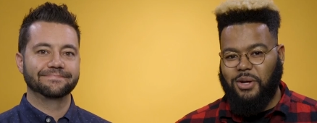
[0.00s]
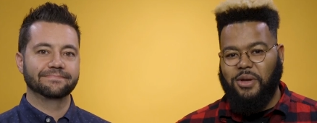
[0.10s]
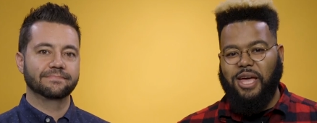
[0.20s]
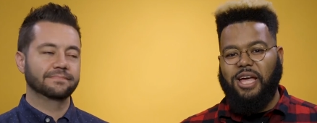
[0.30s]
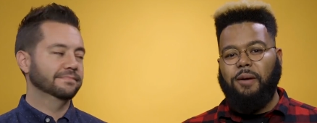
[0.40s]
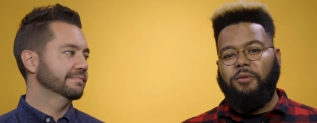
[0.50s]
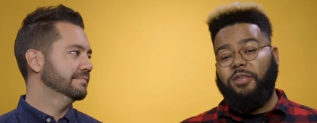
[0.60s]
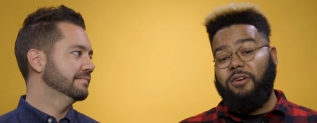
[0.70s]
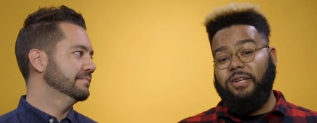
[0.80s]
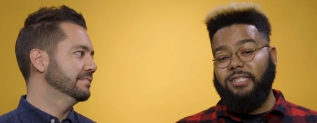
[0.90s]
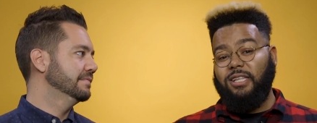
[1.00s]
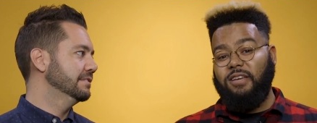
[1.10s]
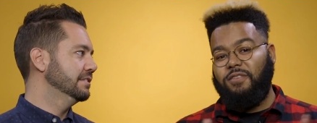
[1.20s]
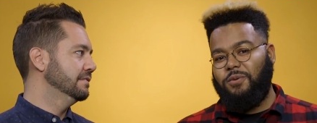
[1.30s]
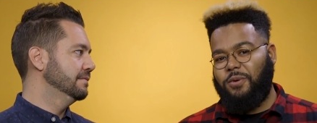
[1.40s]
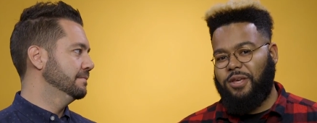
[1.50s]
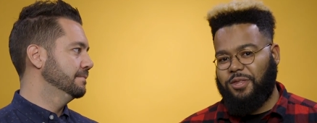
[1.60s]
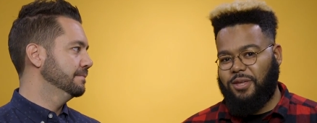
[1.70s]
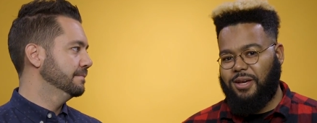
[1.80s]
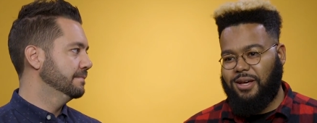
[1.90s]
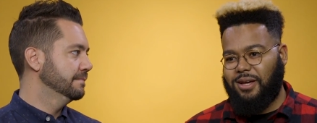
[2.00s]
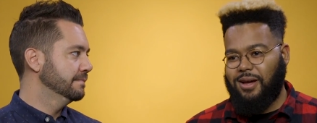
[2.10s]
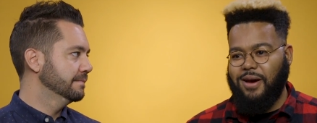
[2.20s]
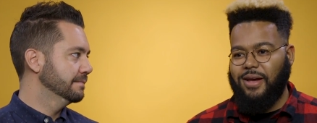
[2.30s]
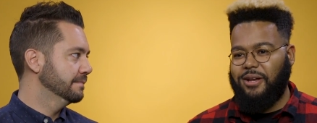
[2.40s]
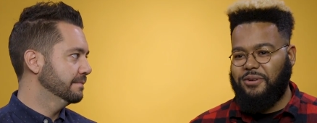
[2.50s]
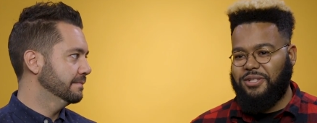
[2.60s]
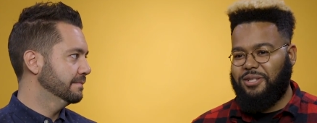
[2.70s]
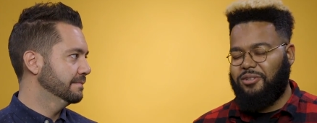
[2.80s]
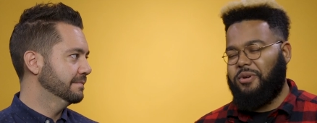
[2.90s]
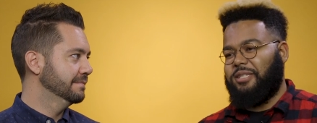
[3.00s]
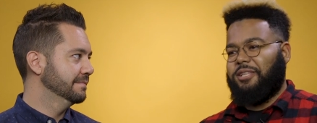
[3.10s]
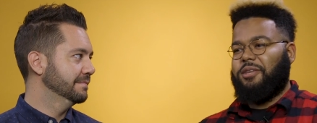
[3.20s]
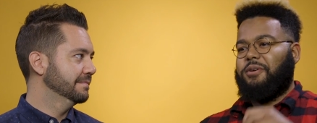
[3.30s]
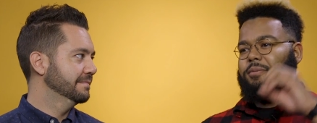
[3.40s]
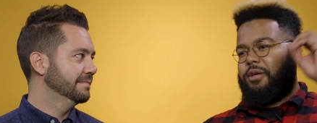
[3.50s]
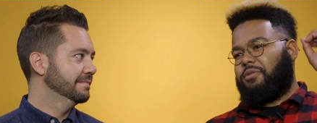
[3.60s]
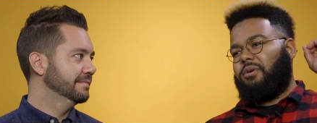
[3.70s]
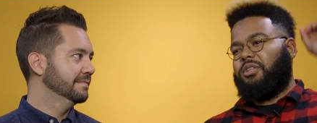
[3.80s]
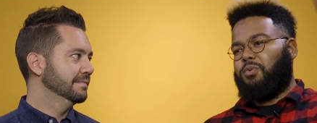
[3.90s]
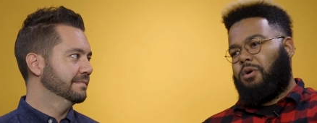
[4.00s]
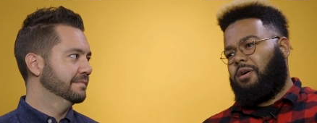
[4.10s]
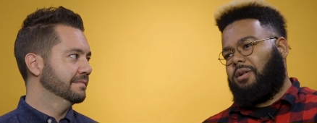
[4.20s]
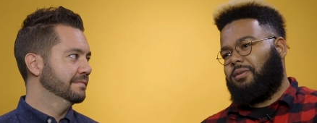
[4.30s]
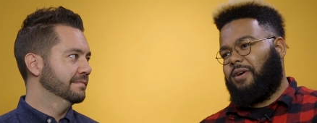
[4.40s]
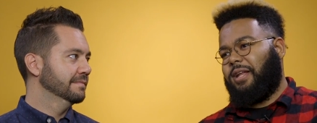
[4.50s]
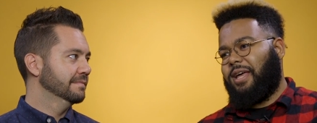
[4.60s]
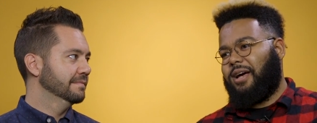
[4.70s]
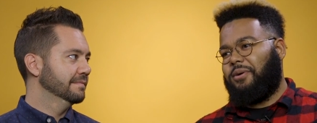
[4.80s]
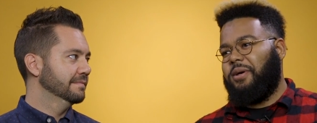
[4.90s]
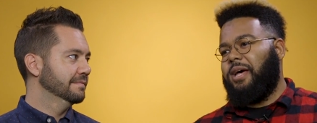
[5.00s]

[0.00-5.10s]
Speaker 1: Okay, a couple theories to leave you with. All right, here's a crazy theory I'm gonna throw at the wall right now.